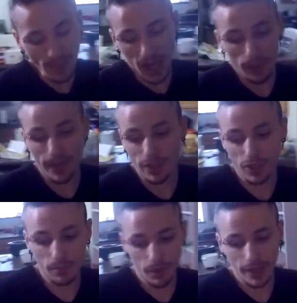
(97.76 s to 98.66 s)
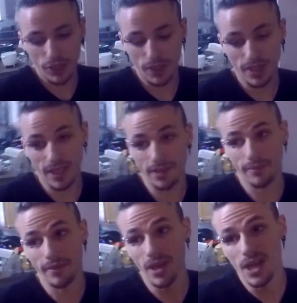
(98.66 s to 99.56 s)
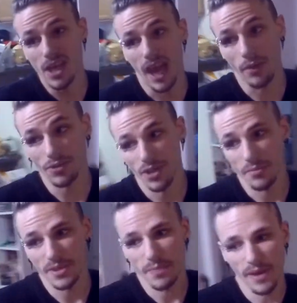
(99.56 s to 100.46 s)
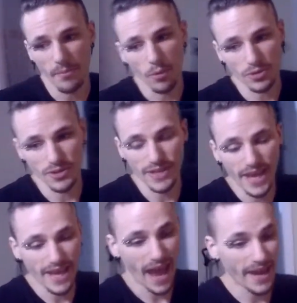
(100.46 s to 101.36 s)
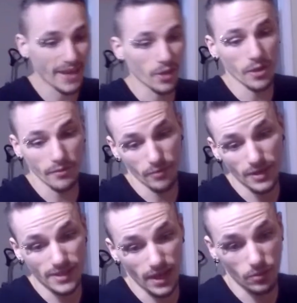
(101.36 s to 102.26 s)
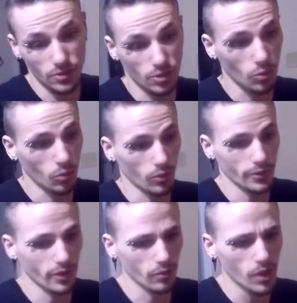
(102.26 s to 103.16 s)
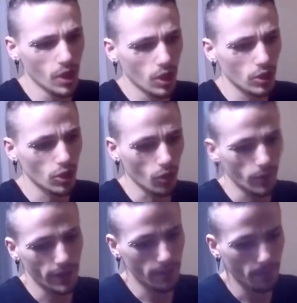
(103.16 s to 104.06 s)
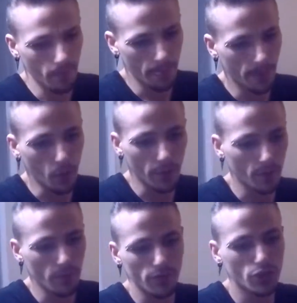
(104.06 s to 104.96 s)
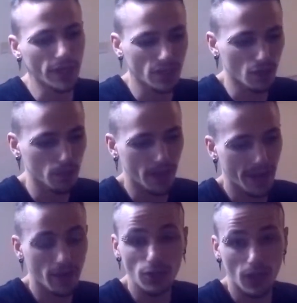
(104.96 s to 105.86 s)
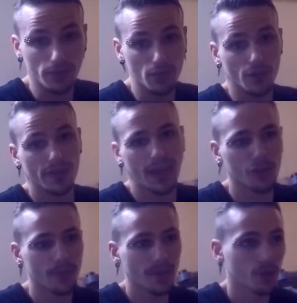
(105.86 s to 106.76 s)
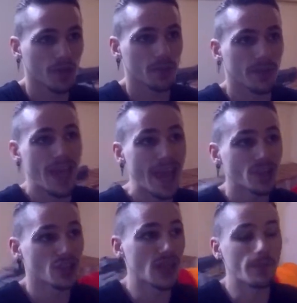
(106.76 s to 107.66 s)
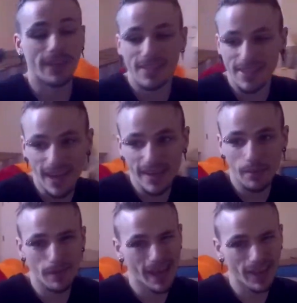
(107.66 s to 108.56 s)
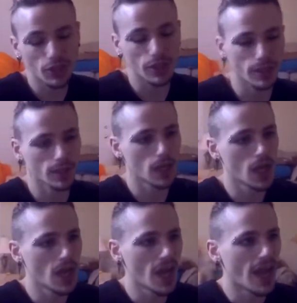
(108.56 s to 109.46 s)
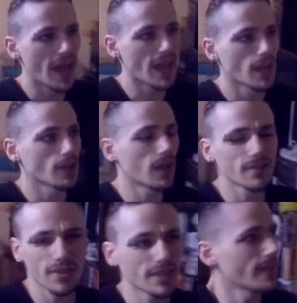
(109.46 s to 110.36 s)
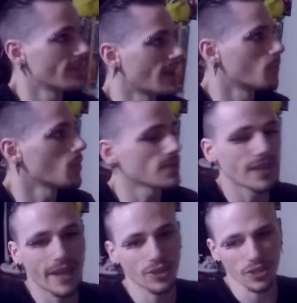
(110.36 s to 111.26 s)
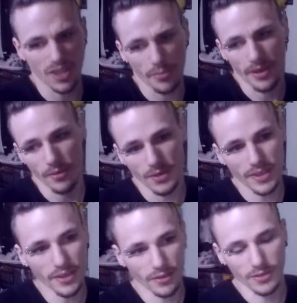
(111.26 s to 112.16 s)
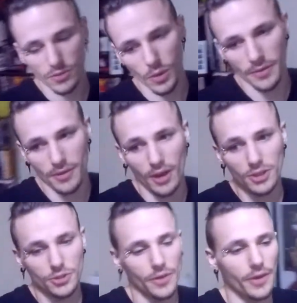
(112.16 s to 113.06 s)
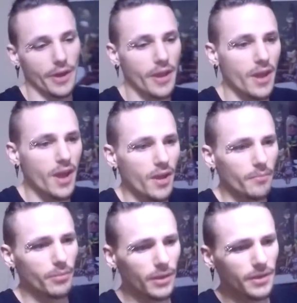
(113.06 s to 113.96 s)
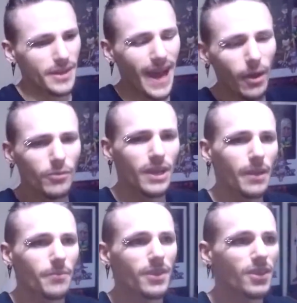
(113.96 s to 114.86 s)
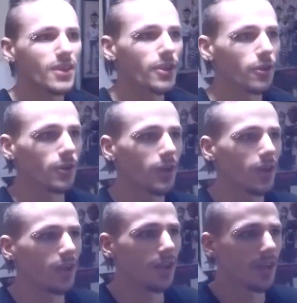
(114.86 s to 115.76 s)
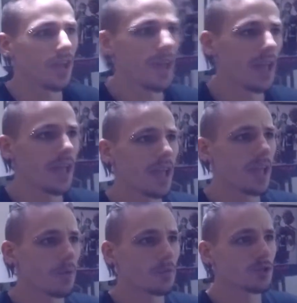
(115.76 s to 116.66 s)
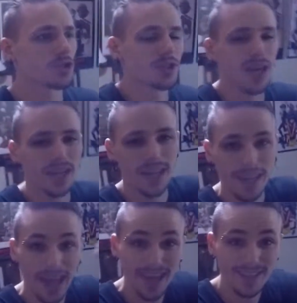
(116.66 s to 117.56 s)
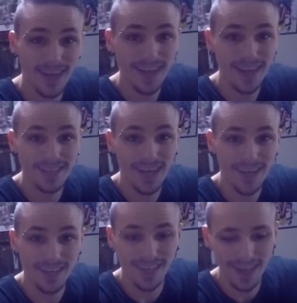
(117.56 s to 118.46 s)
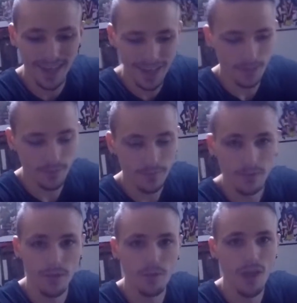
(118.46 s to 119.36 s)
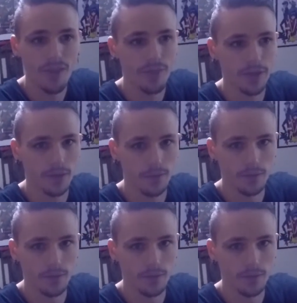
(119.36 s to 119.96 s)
would get super anxious if I was going to be spending most of the day hanging out at a friend's house, or going with Jake to go play airsoft or something. I would be incredibly anxious. I'd be excited but anxious. And not to say that I wasn't anxious coming out here, it's quite the contrary. But now that I'm here, it was just kind of like anxiety, nothing.